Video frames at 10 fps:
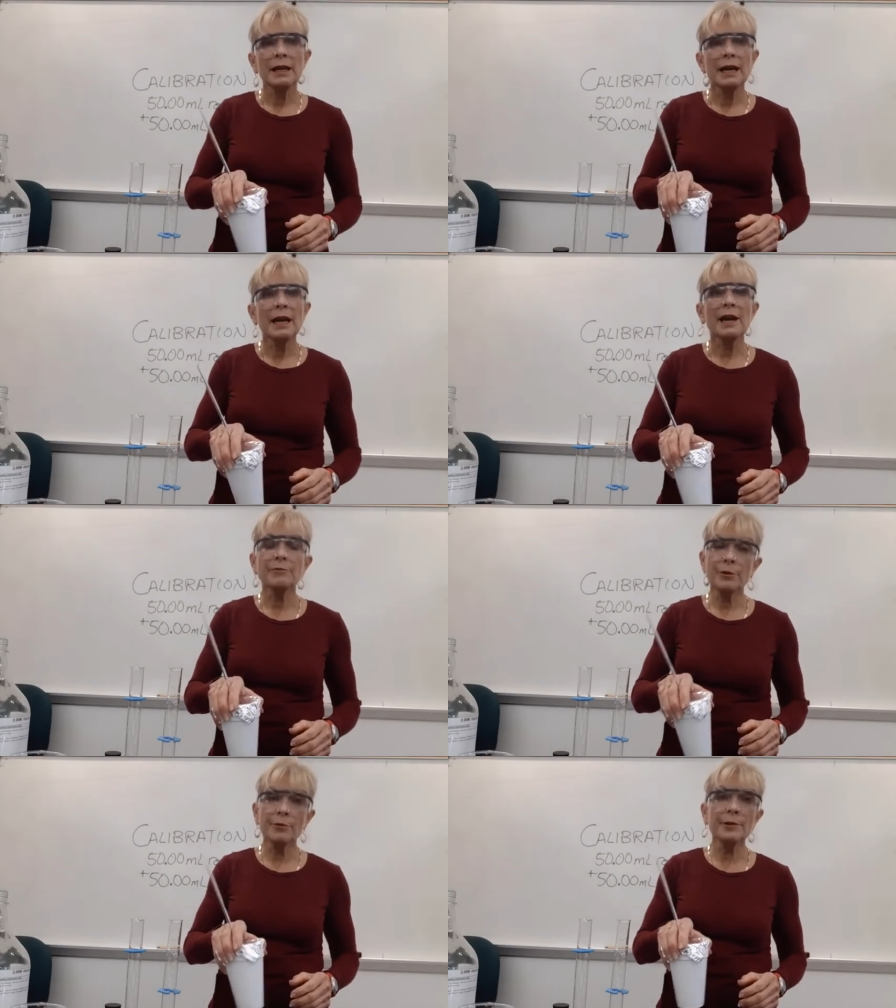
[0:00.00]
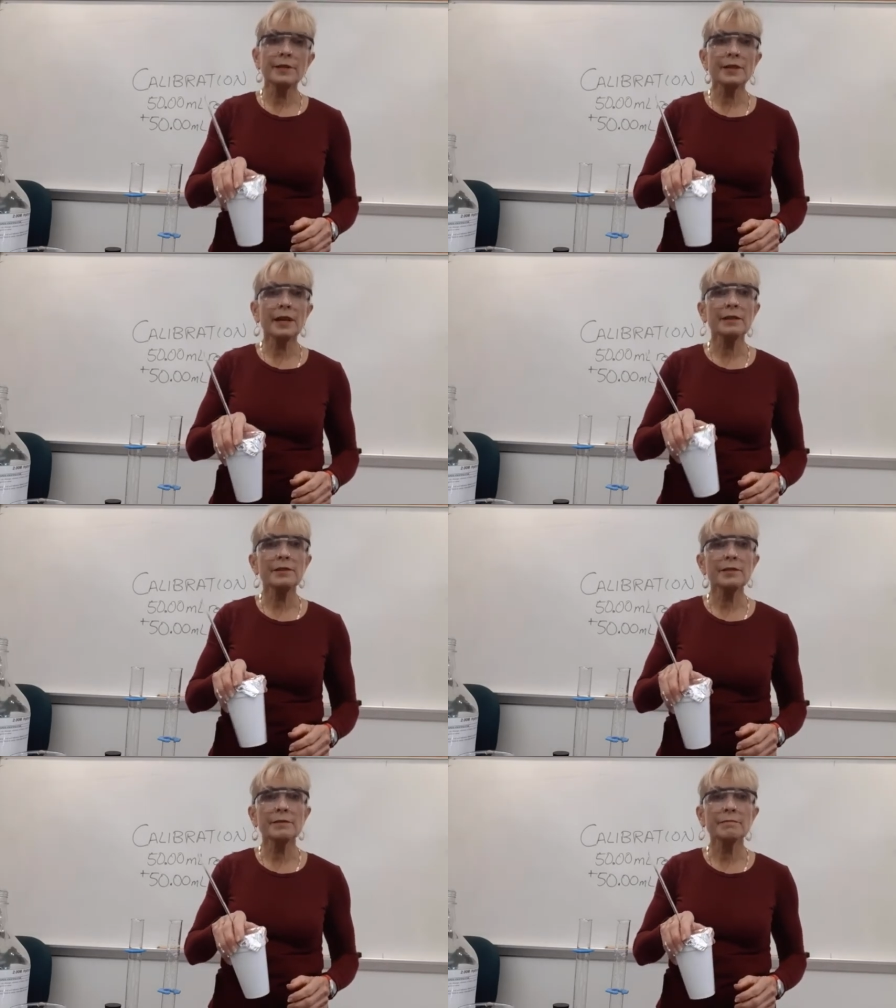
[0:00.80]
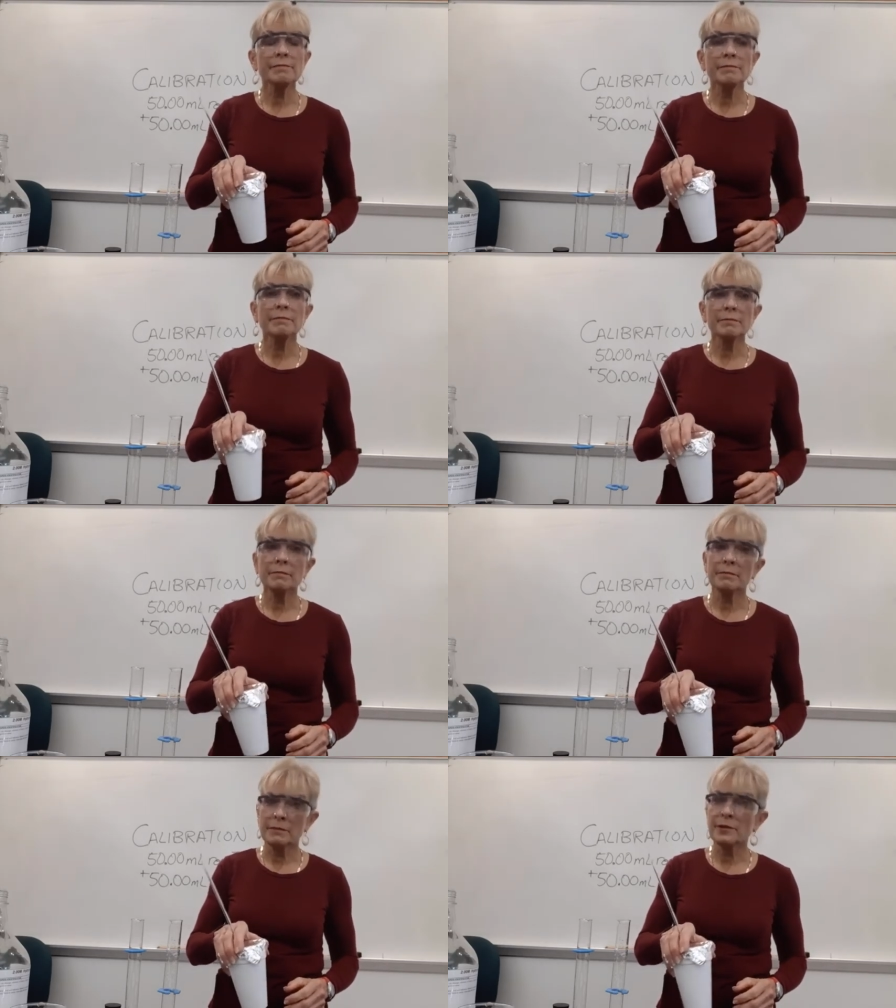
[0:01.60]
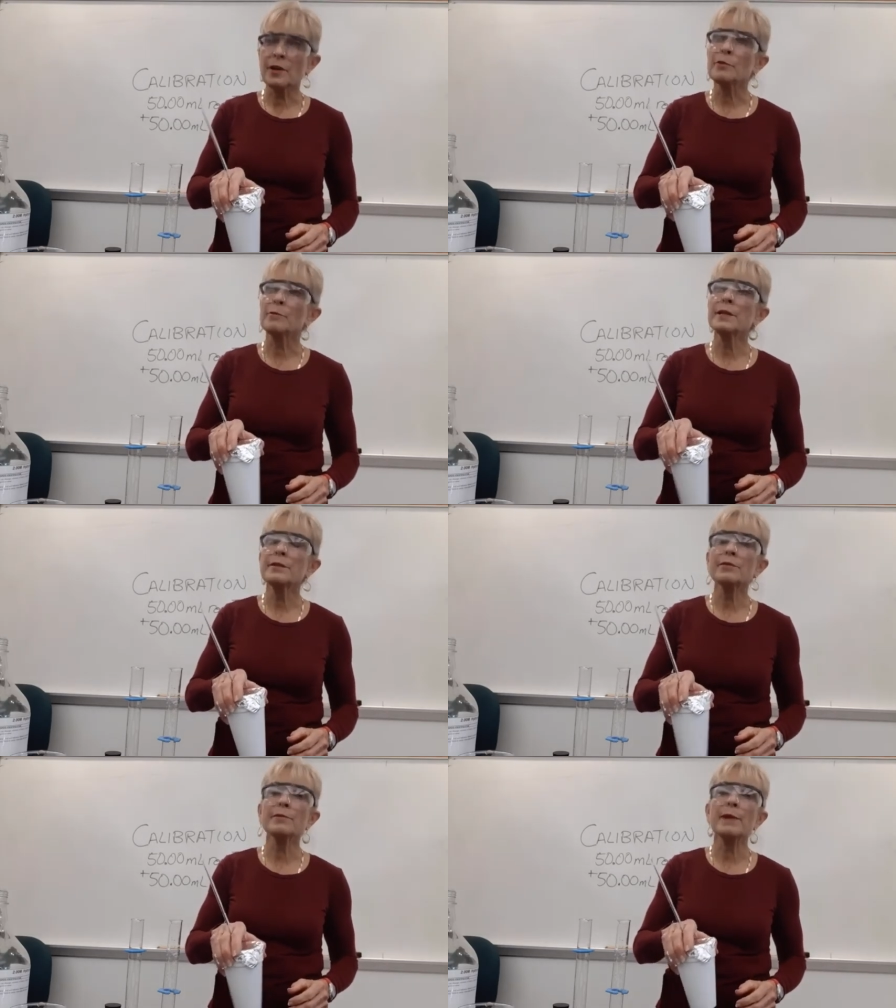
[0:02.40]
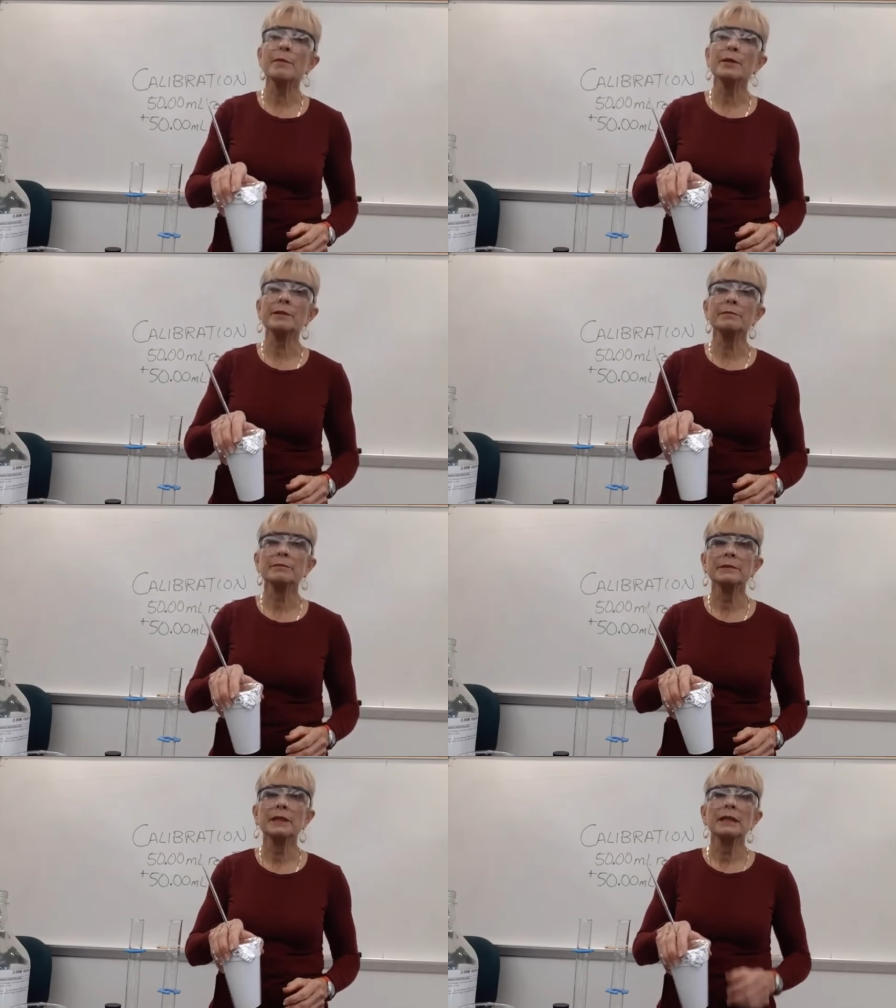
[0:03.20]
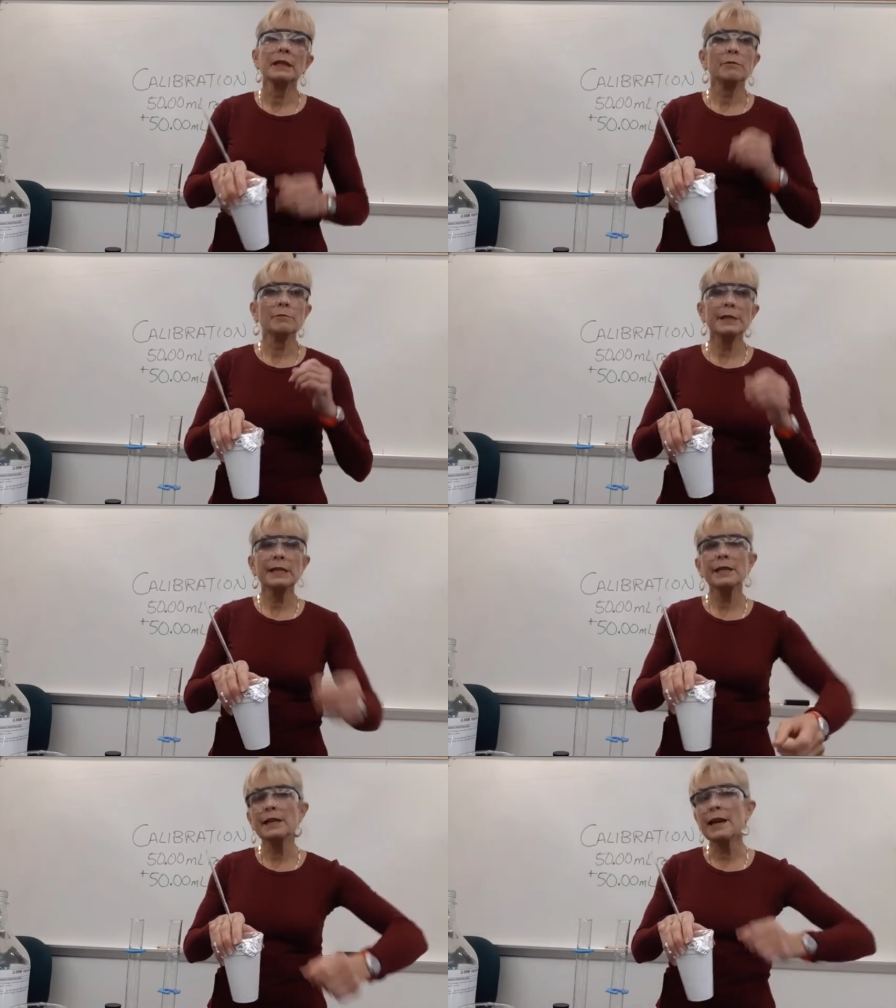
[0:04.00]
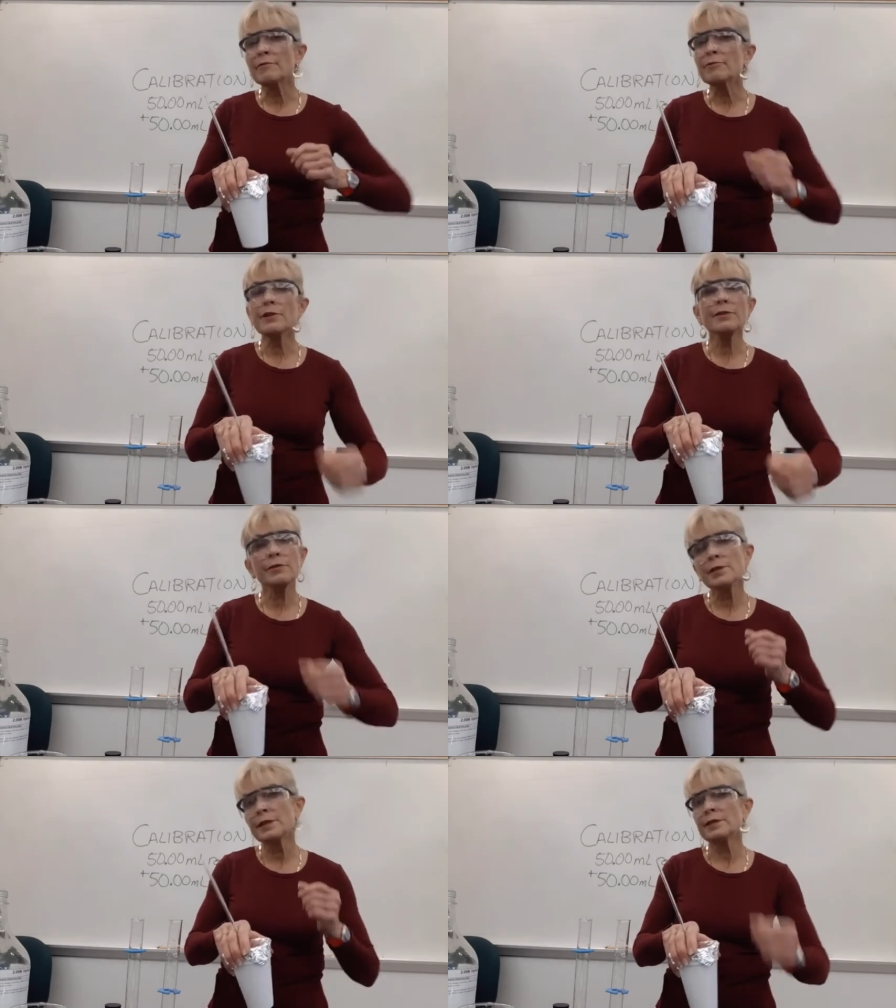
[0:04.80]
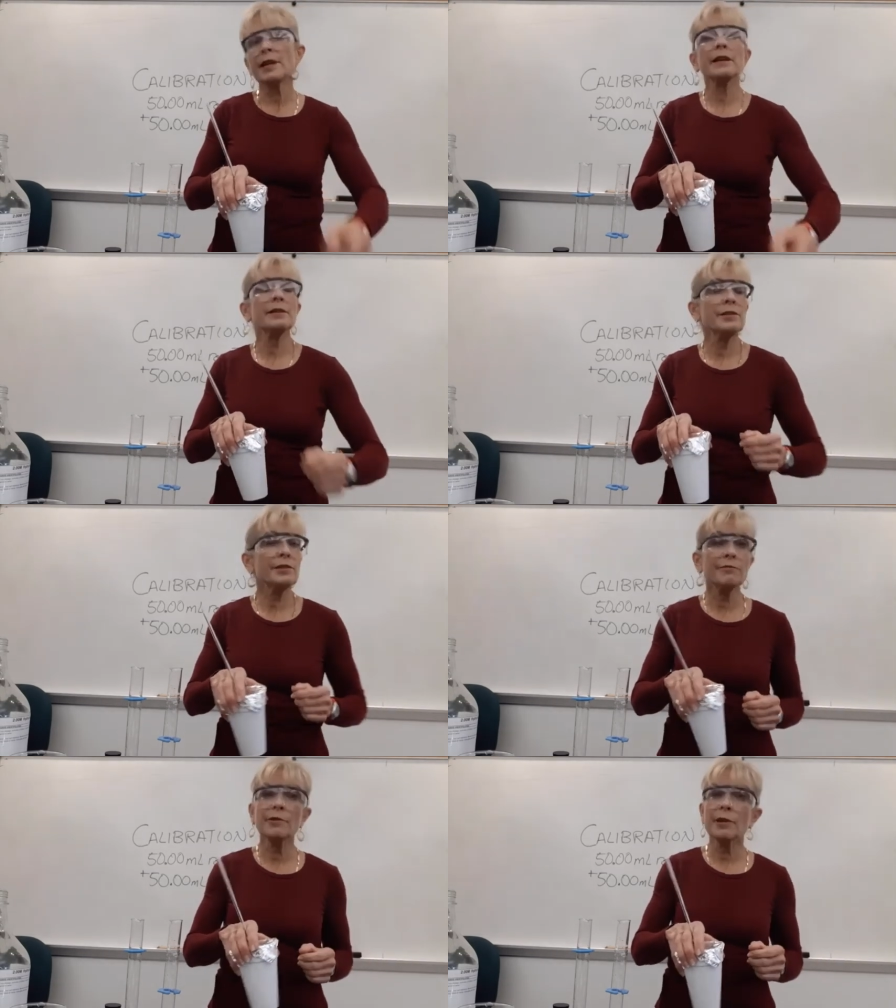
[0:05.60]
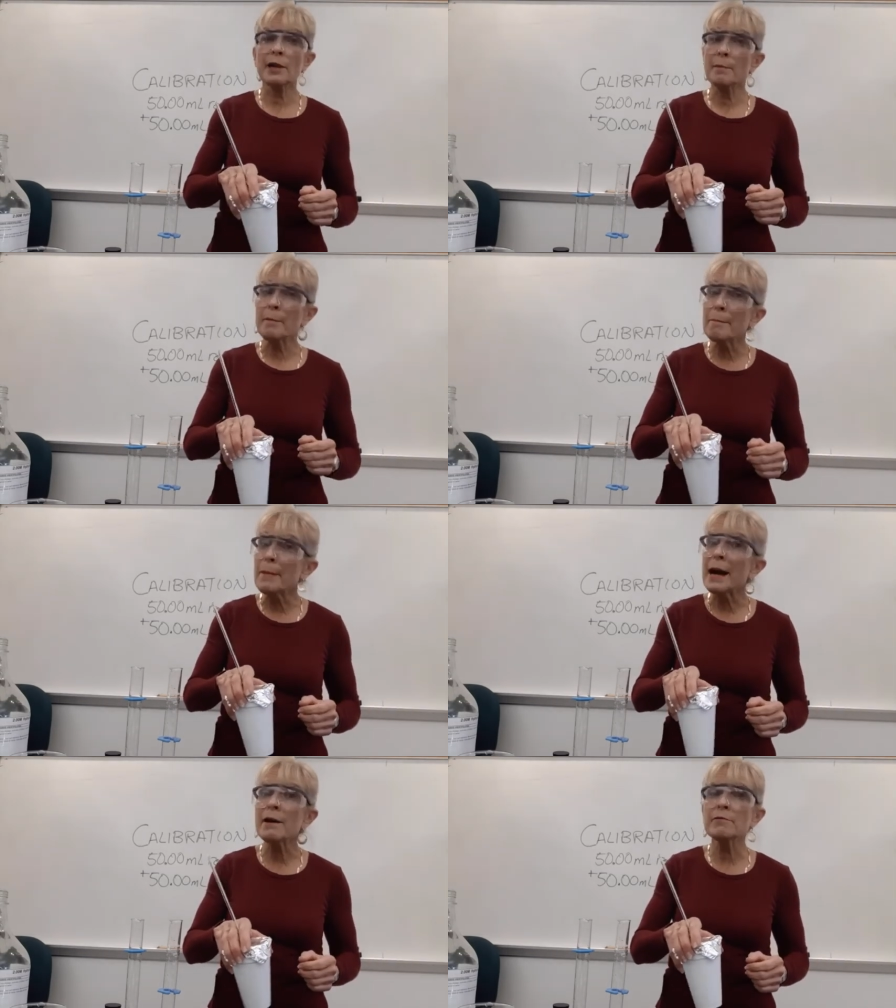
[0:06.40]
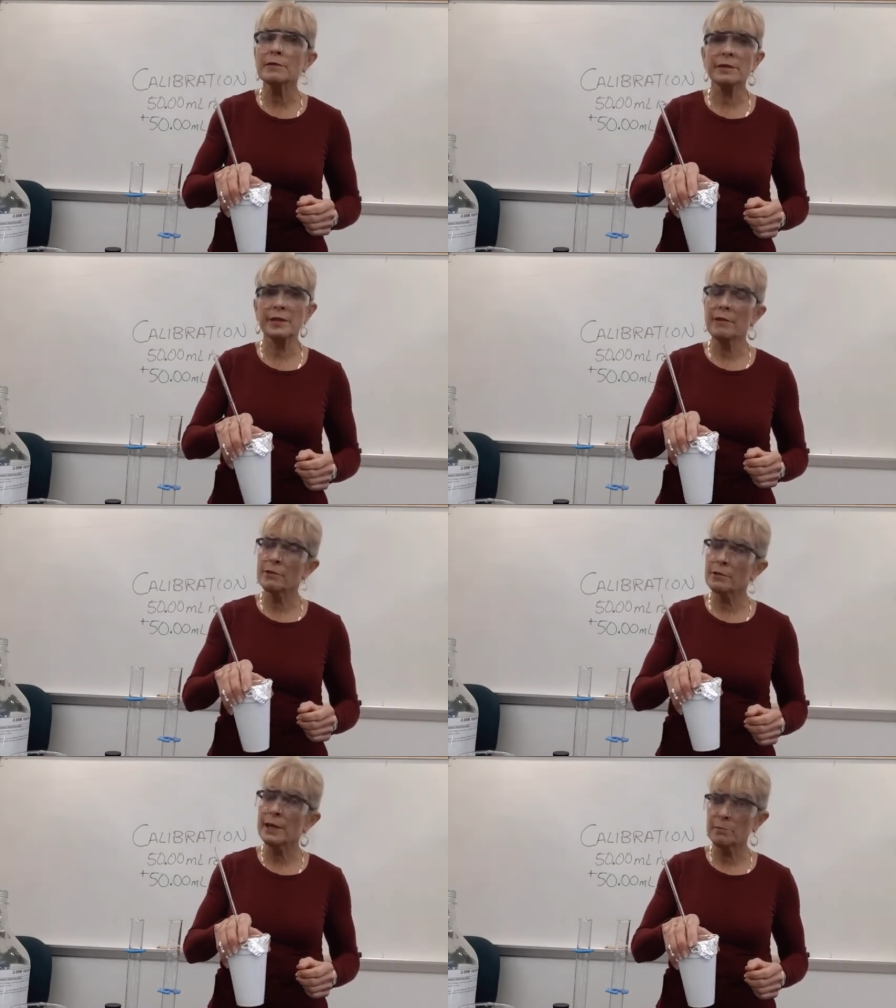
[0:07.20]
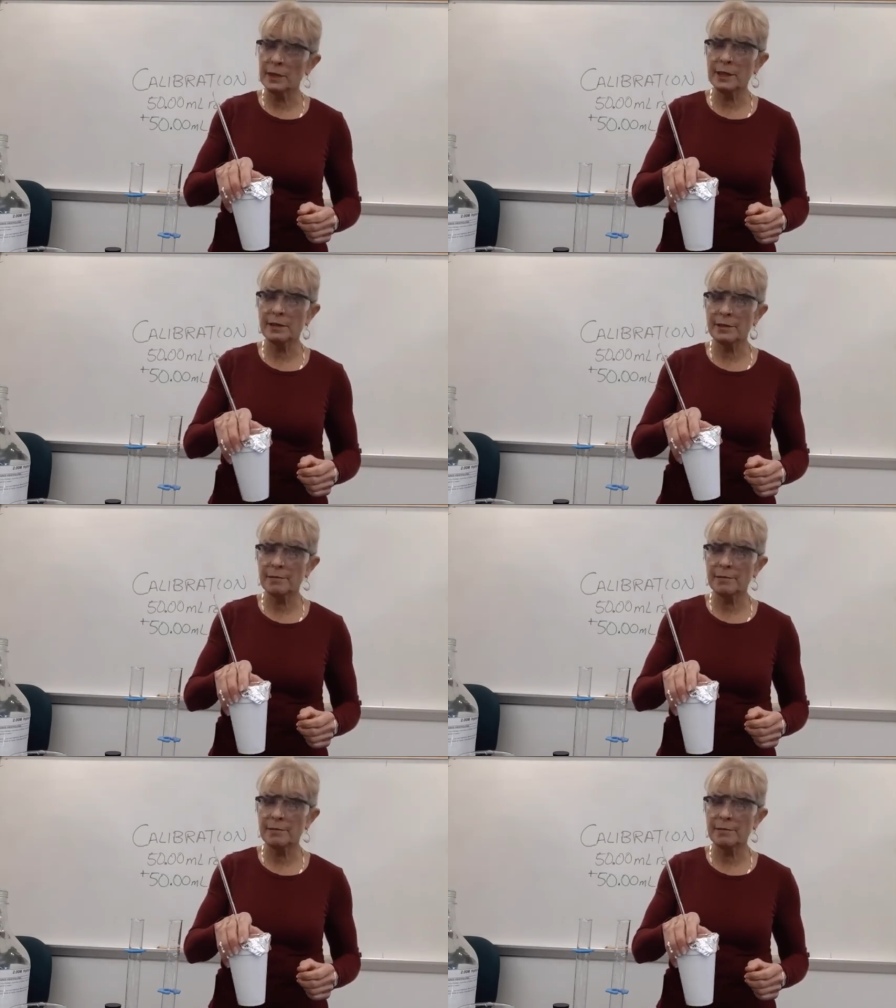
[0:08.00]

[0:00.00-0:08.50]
After 30 seconds, start reading the thermometer. Read it every 30 seconds for about seven or eight minutes.